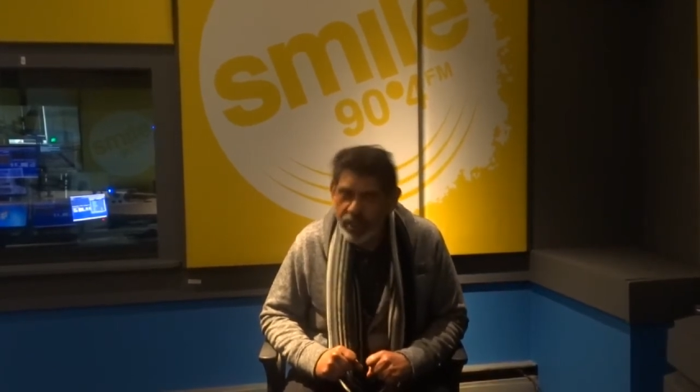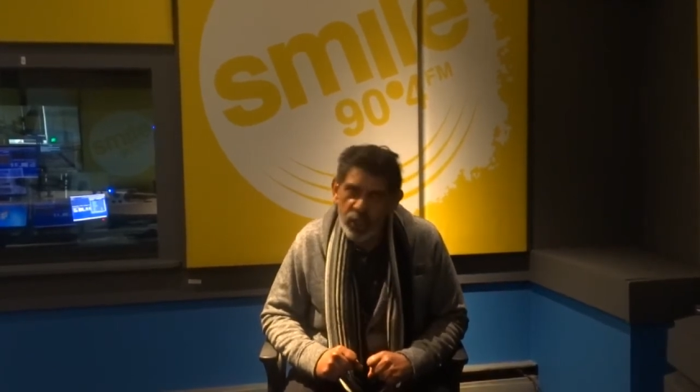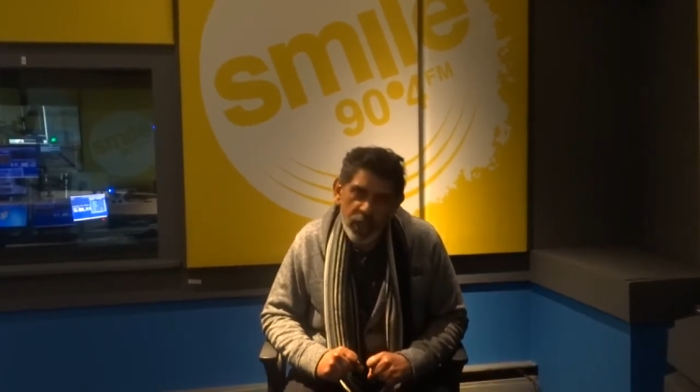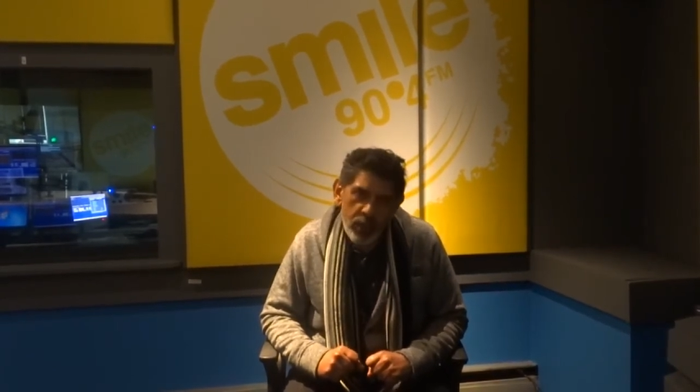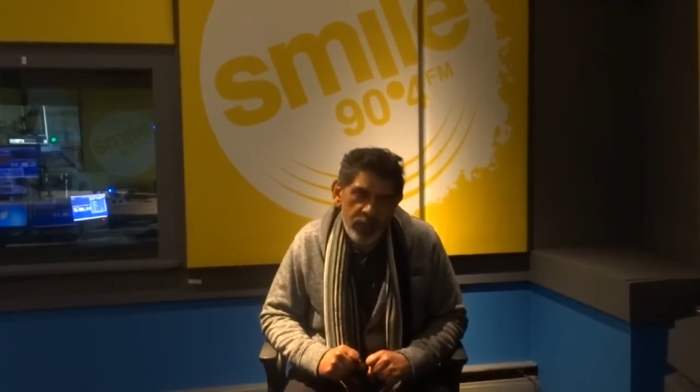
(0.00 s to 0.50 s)
can
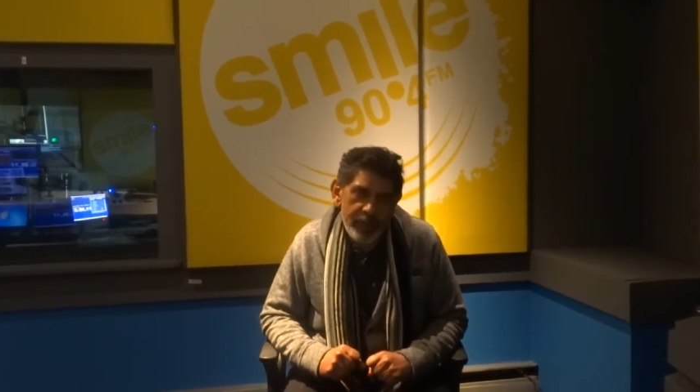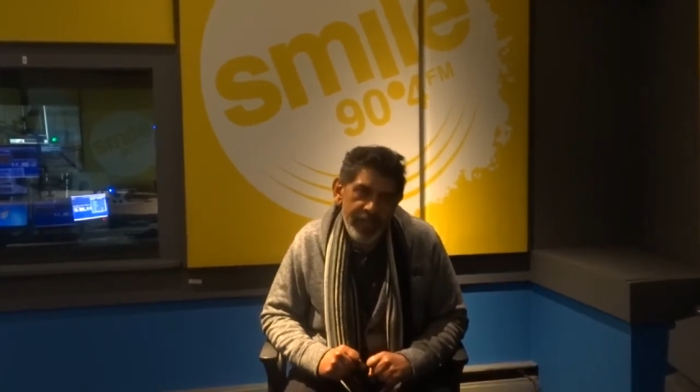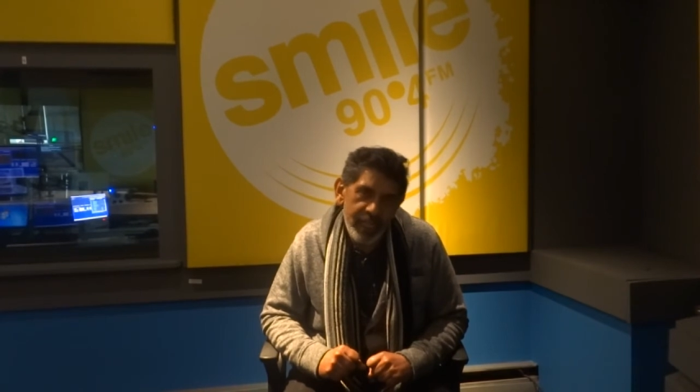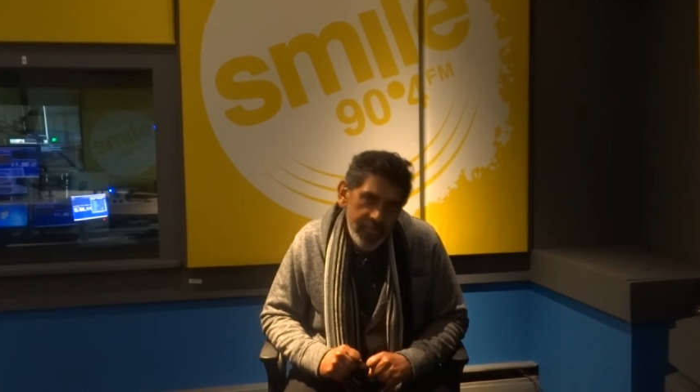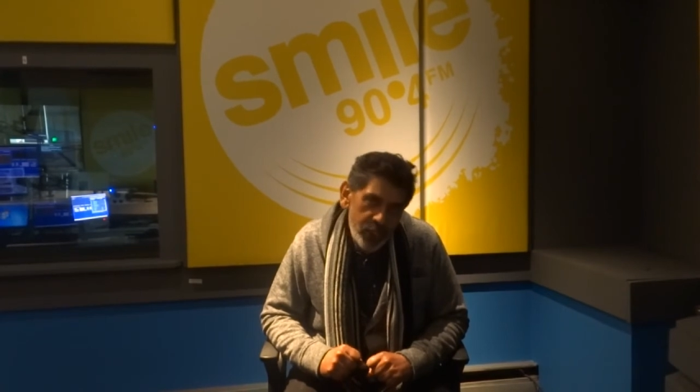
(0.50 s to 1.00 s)
check with my
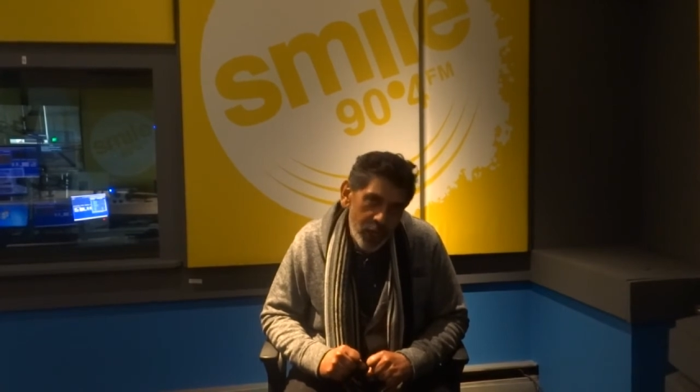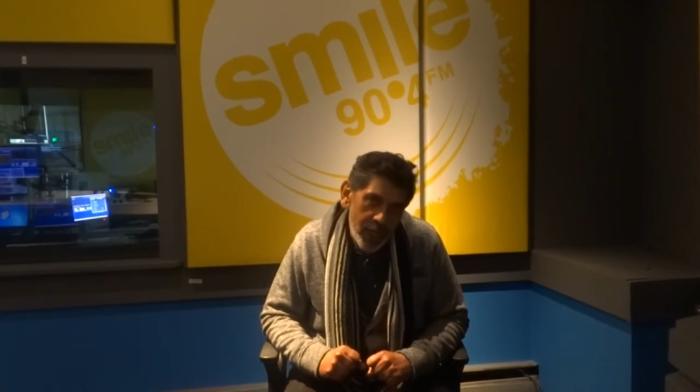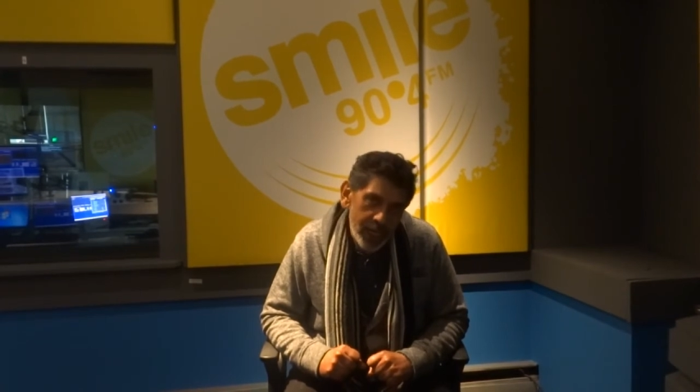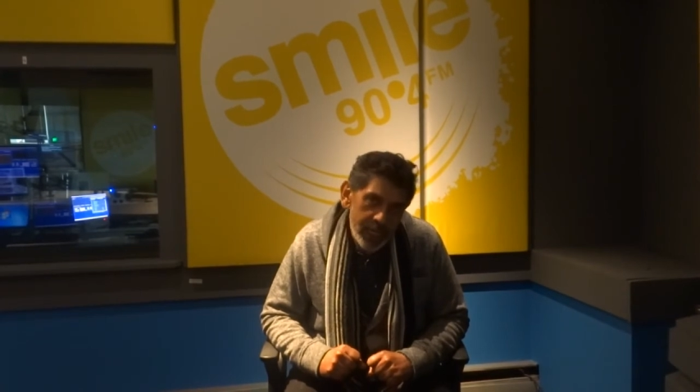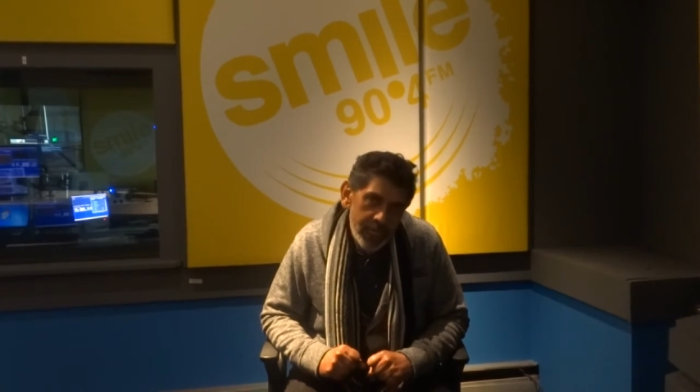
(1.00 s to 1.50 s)
teacher.
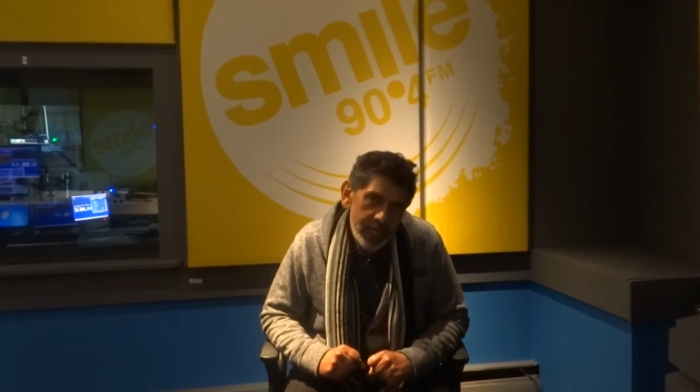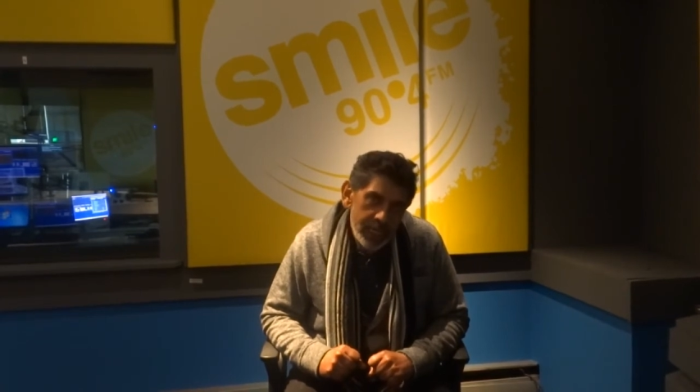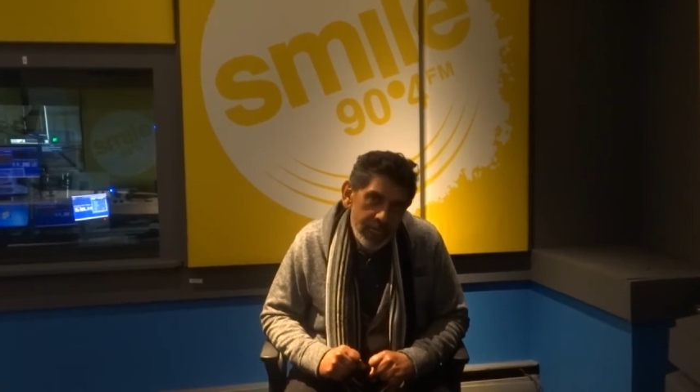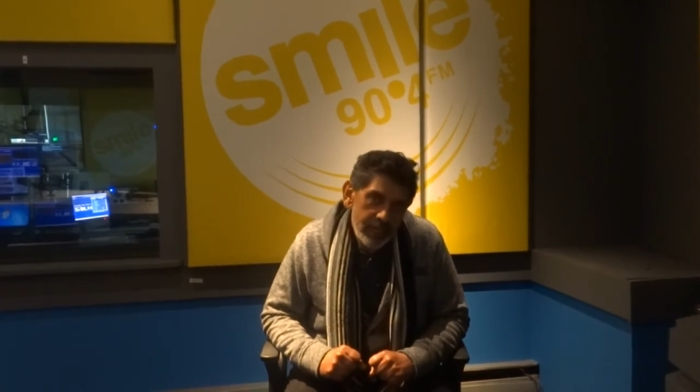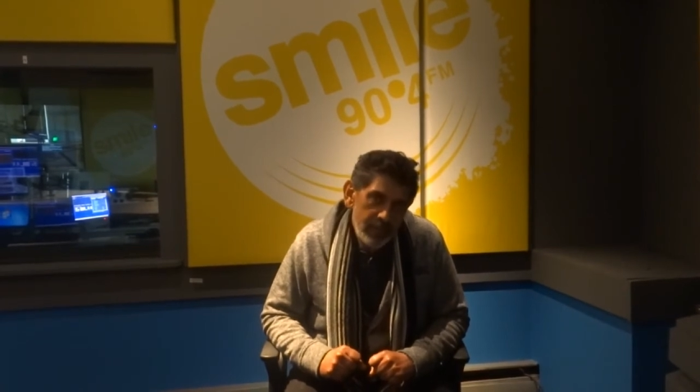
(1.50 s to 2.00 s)

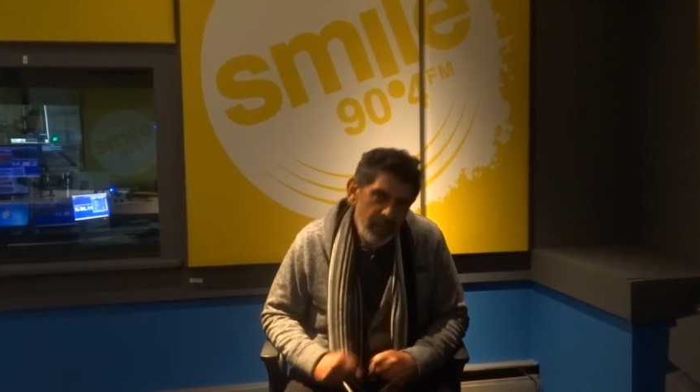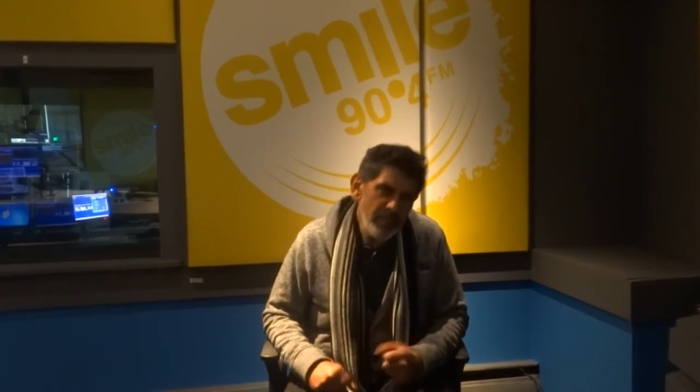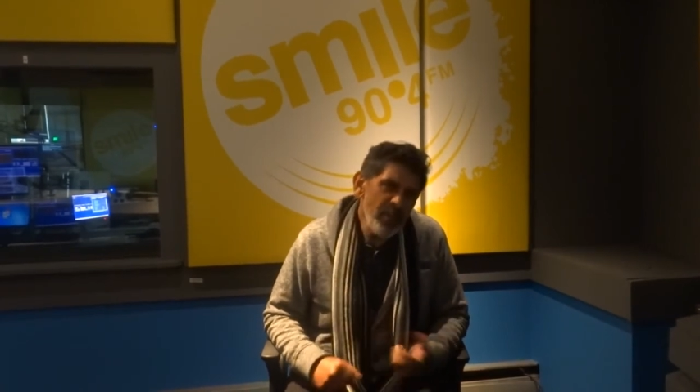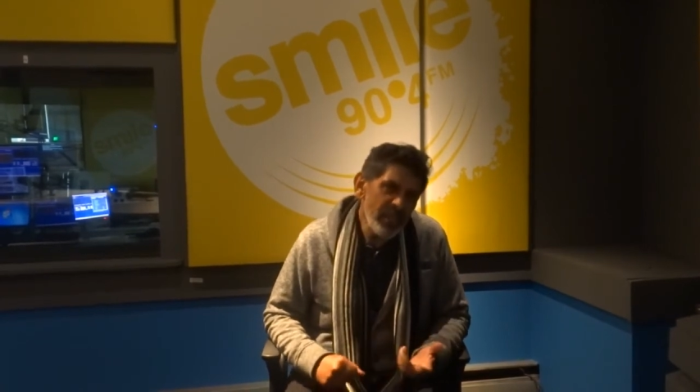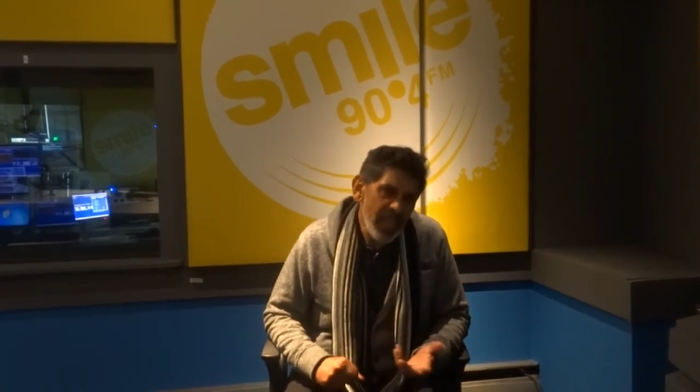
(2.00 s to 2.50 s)
Well,
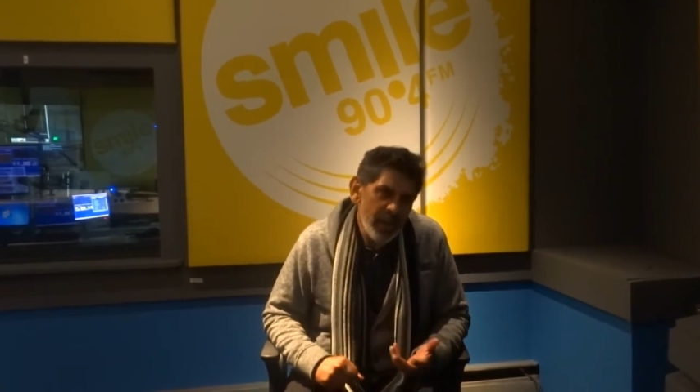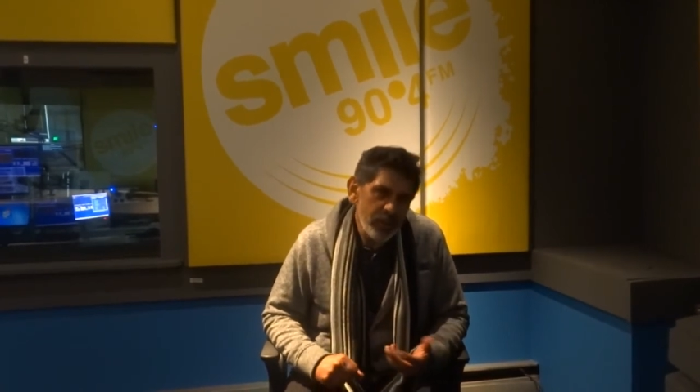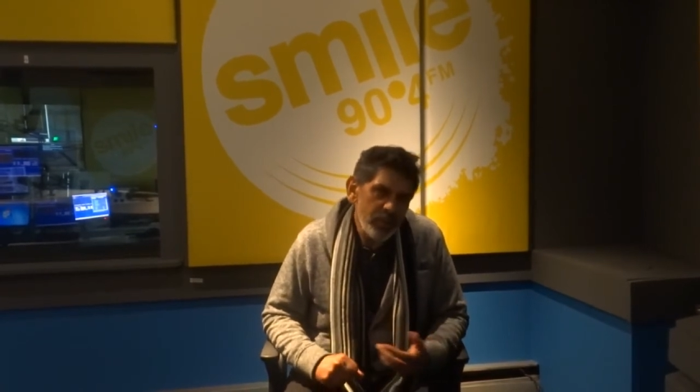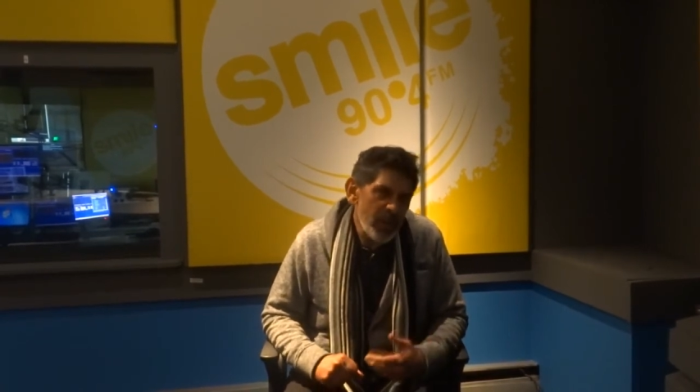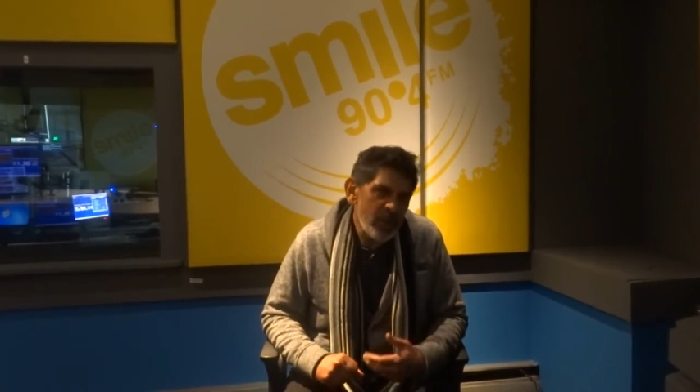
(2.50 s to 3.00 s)
most times
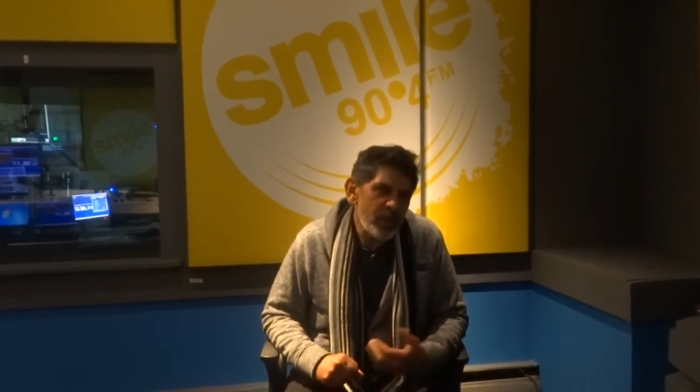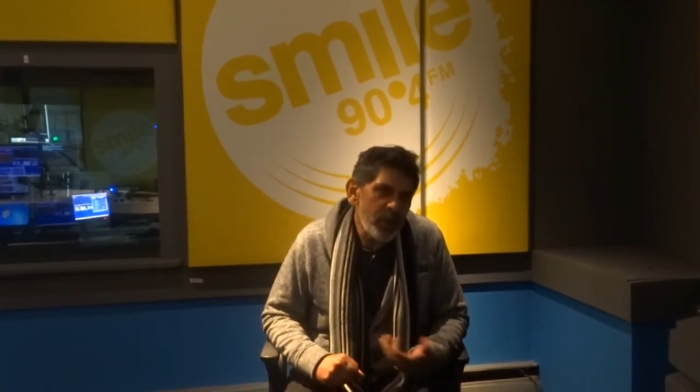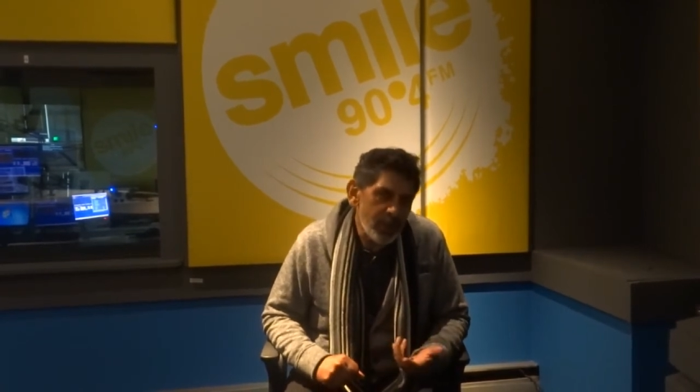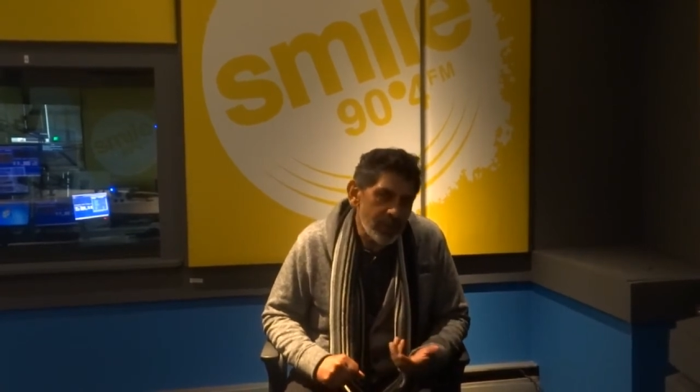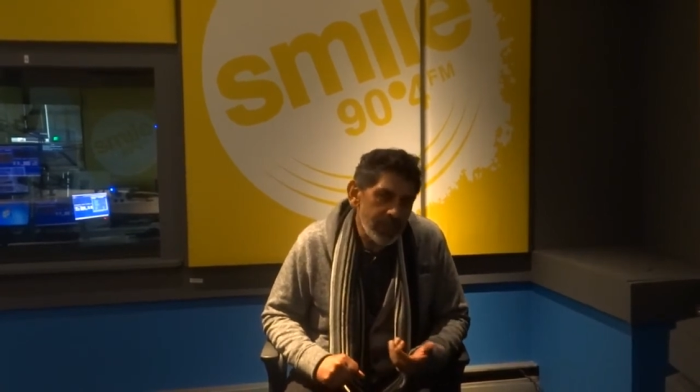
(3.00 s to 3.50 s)
your parent
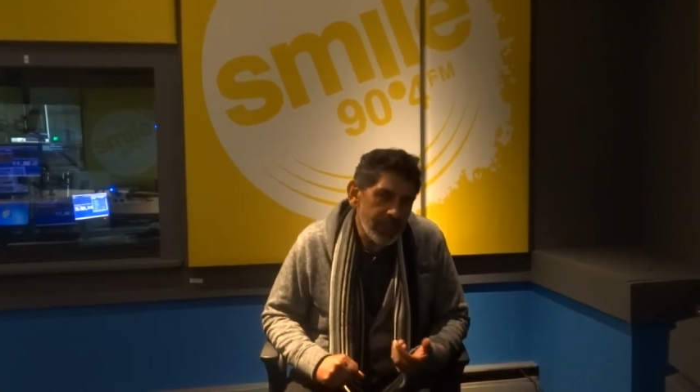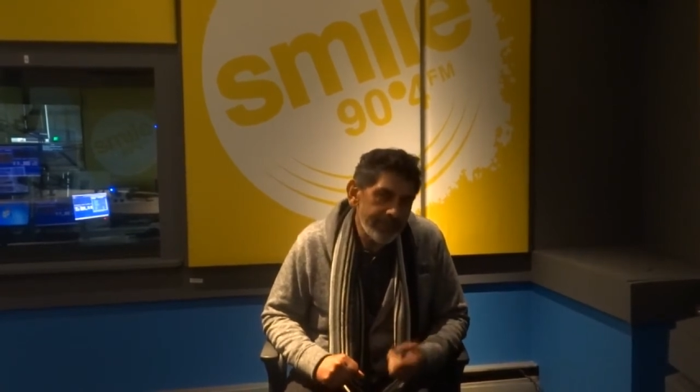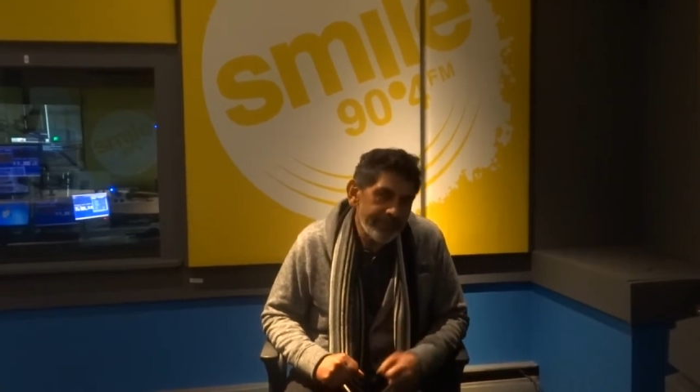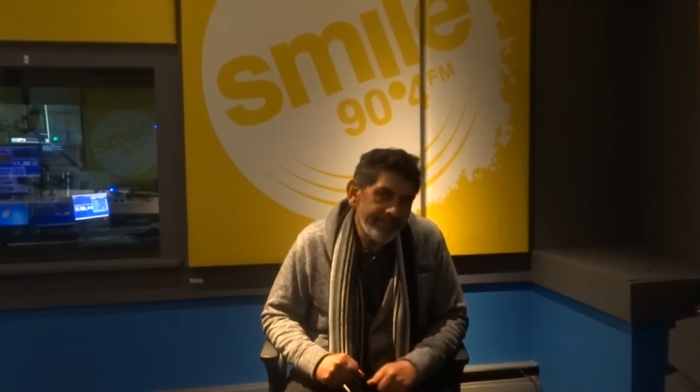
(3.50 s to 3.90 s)
won't.